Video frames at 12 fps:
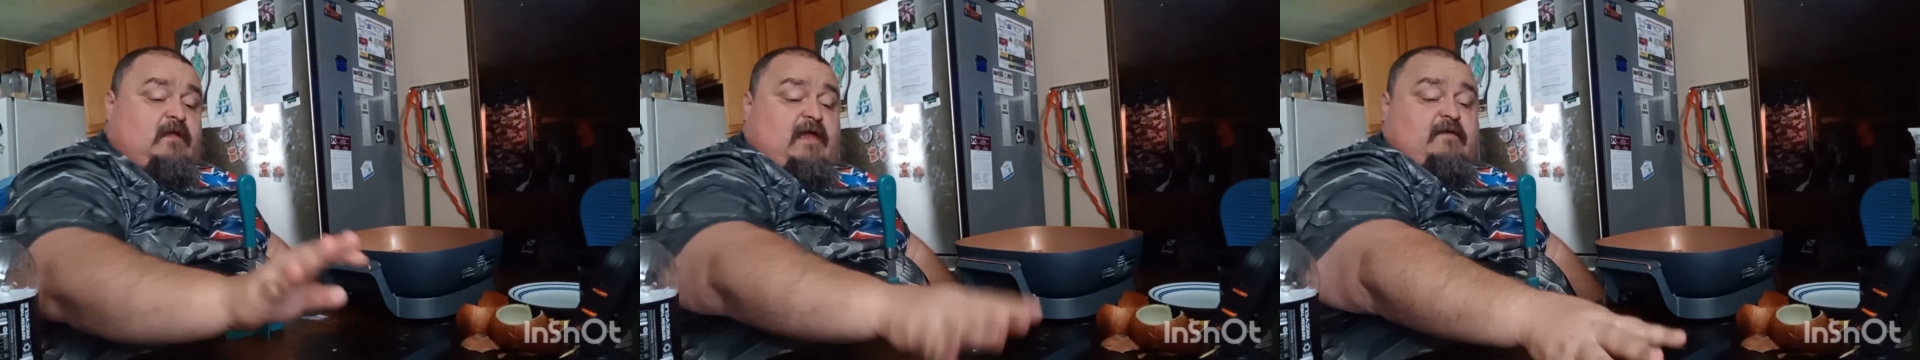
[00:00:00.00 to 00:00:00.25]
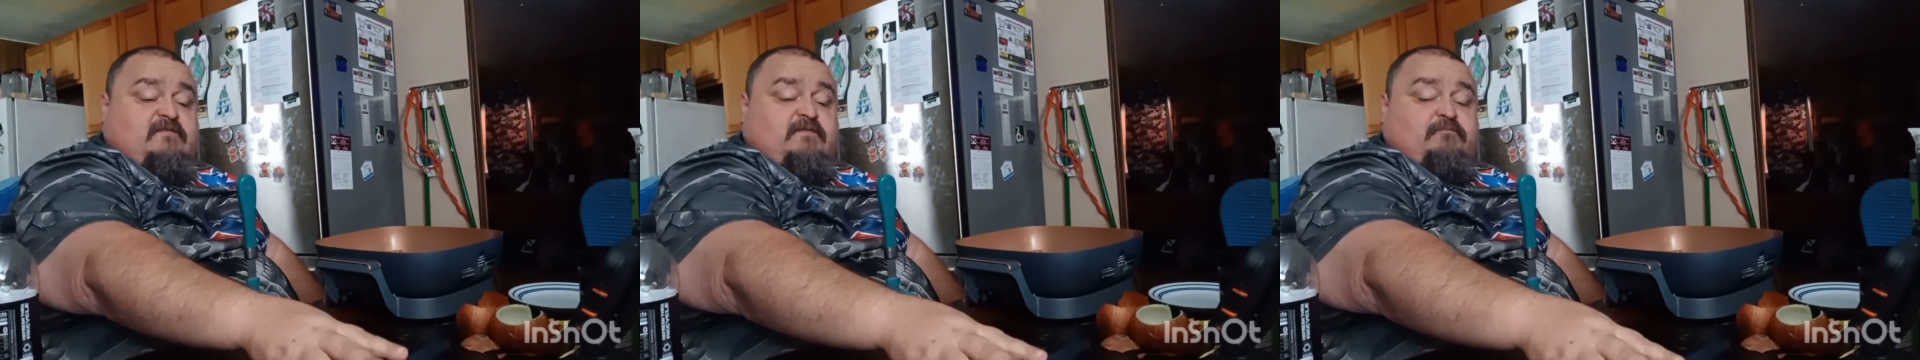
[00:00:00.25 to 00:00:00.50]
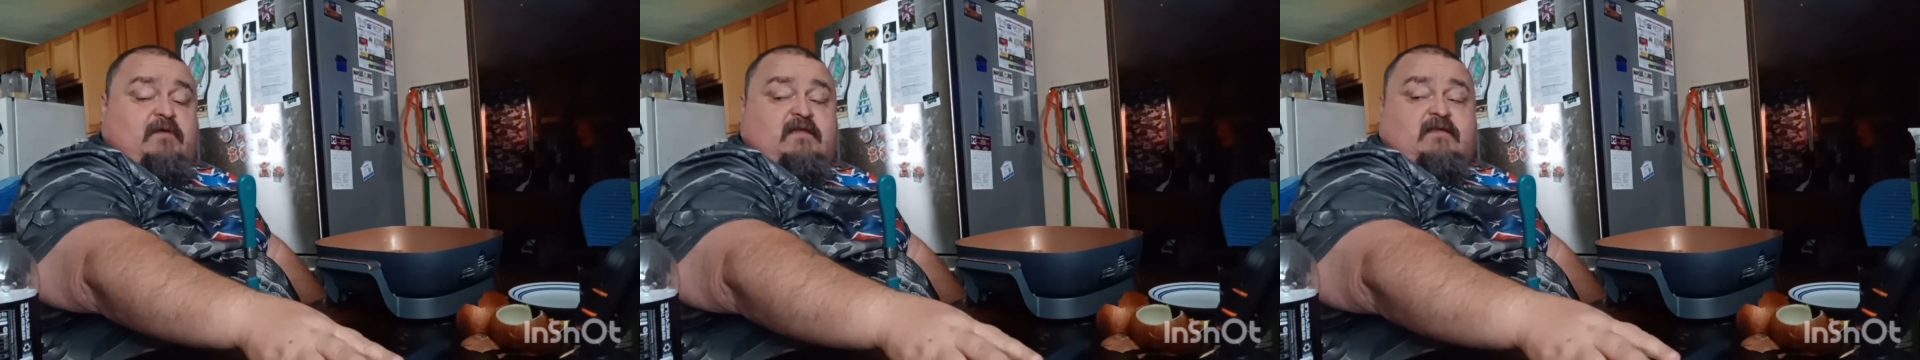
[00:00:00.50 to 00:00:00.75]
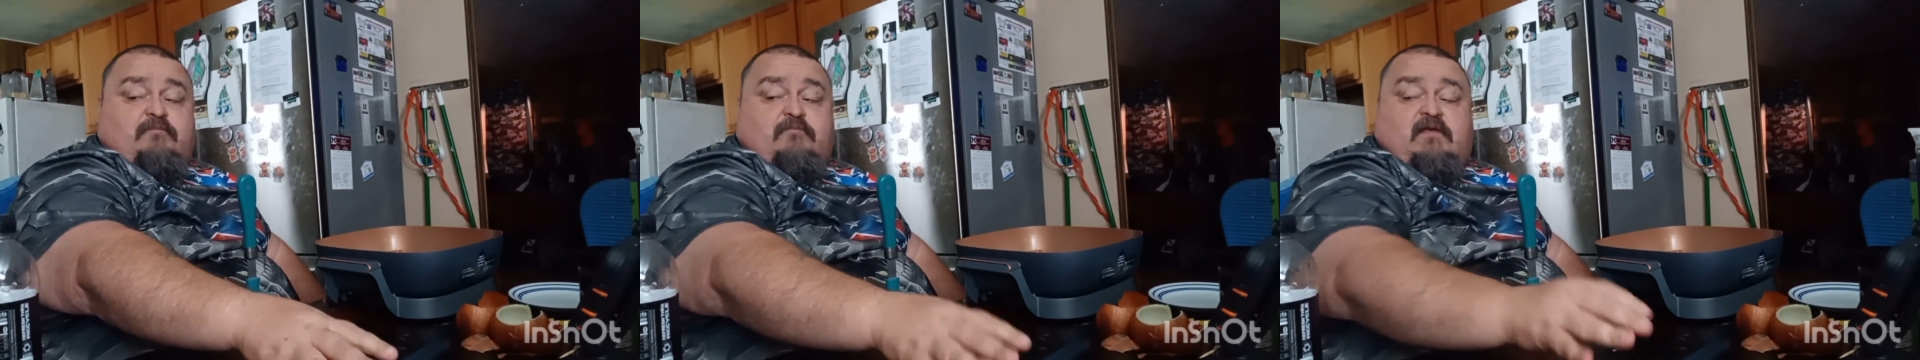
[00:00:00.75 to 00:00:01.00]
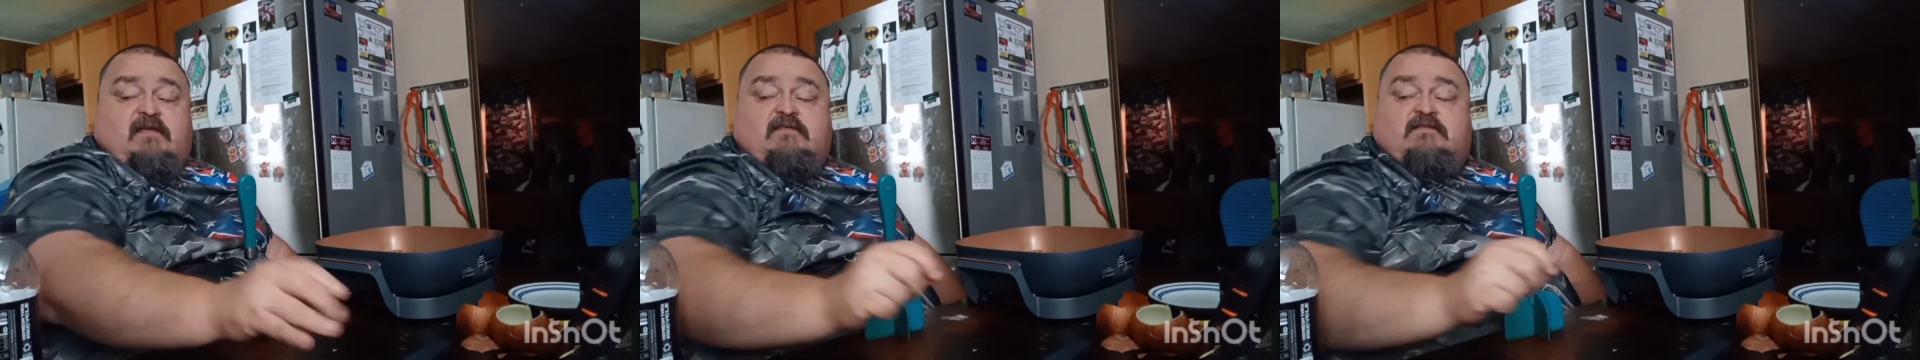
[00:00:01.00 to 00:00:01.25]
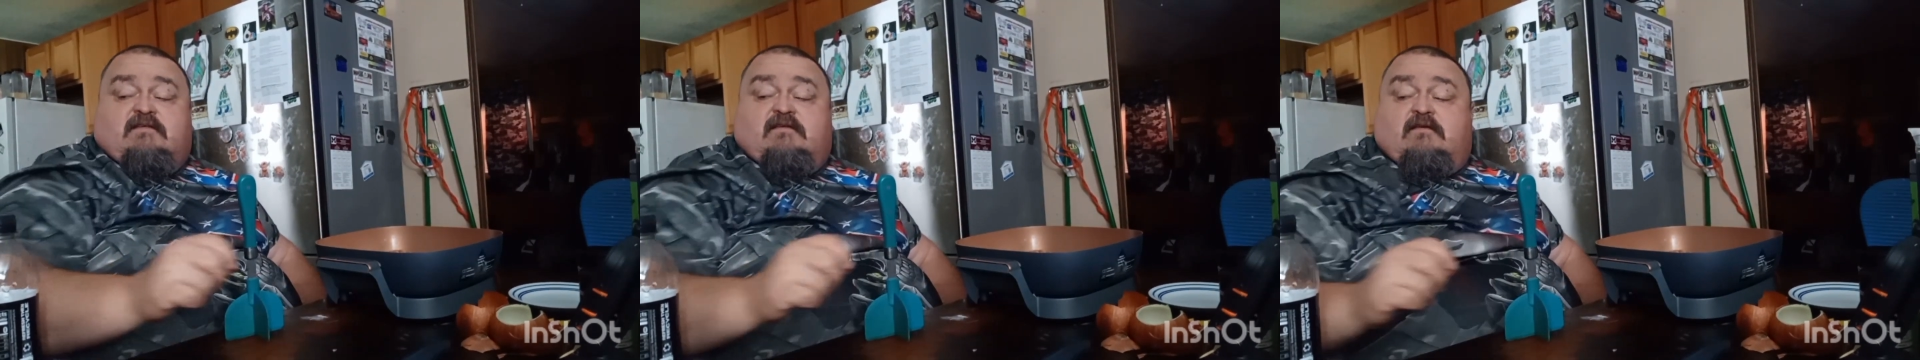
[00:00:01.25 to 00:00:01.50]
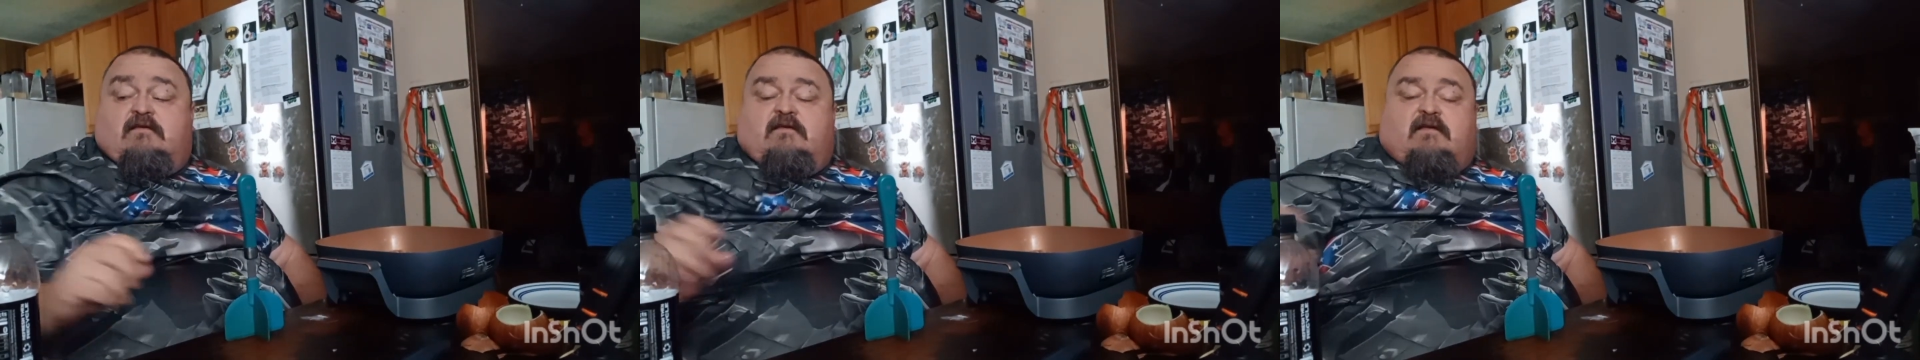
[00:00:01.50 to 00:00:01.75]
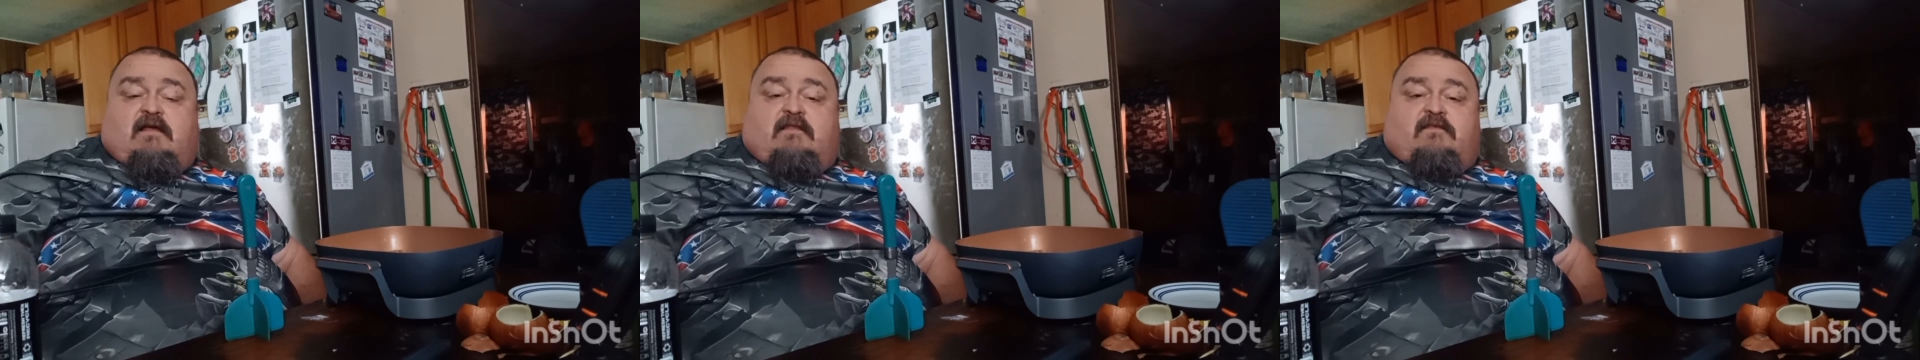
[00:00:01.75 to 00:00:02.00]
I had some bacon bits.
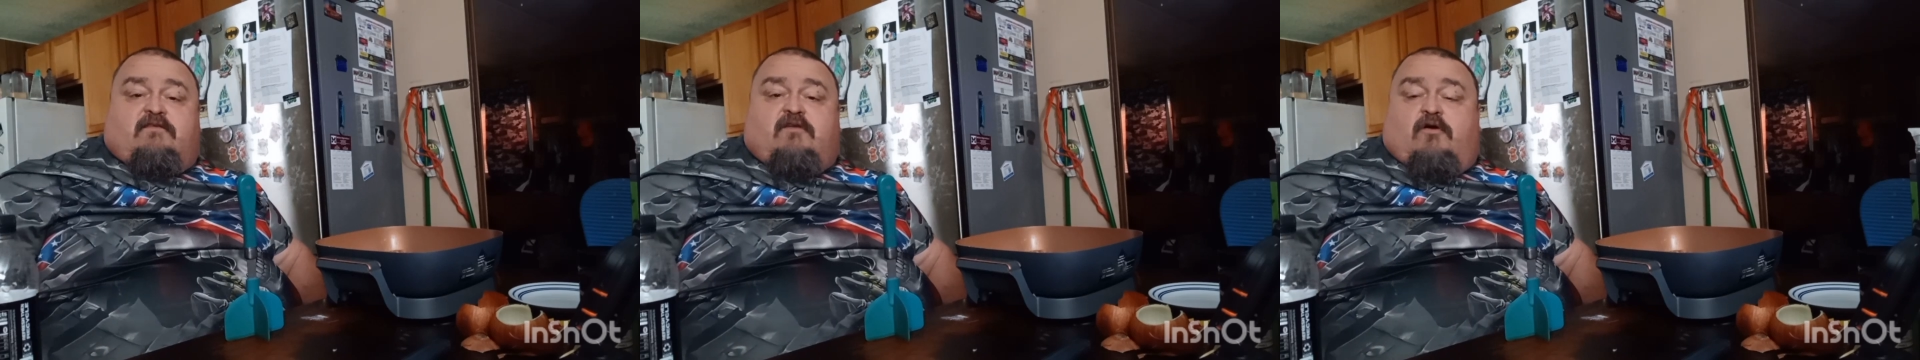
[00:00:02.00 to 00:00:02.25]
Got the